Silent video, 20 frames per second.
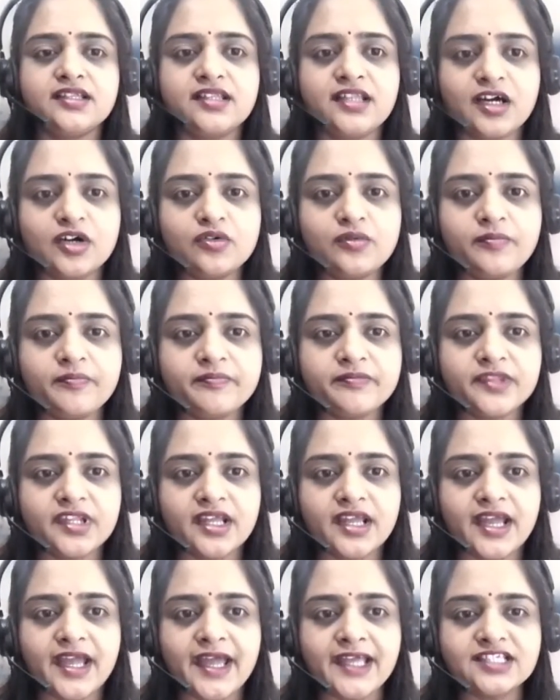Now,
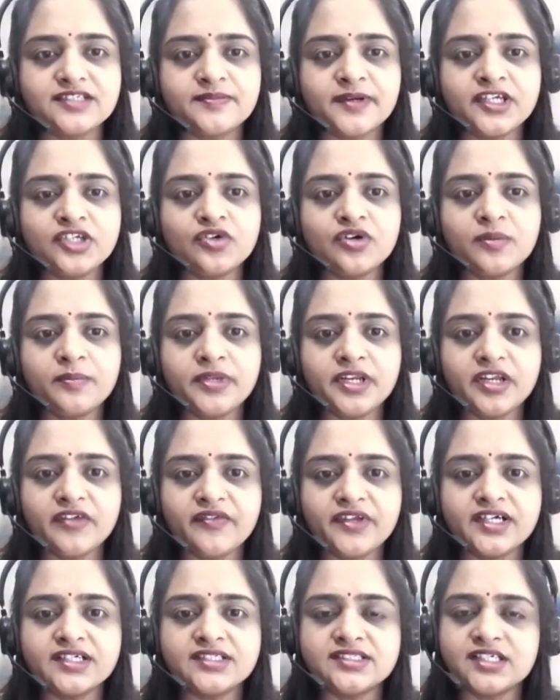as per your
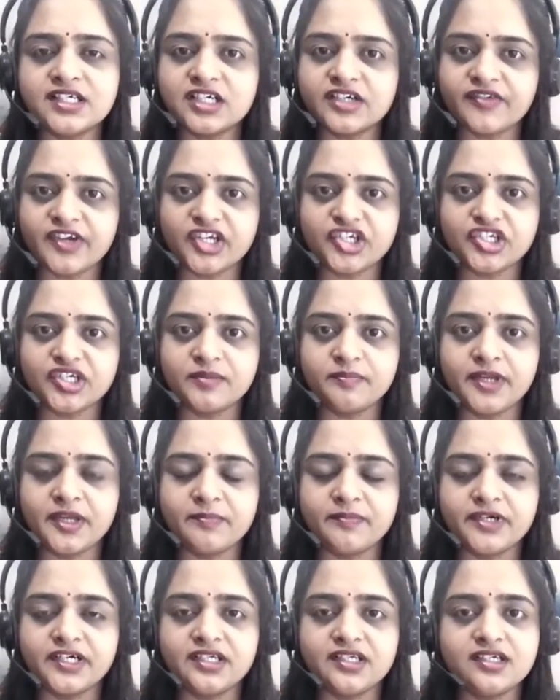previous year question
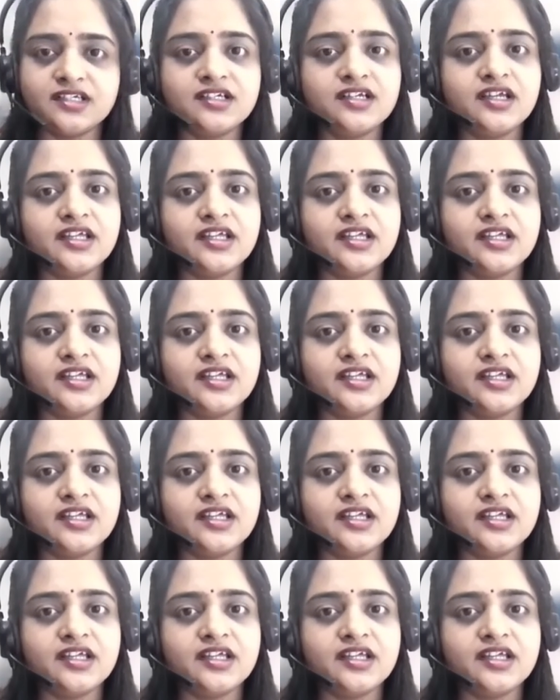paper,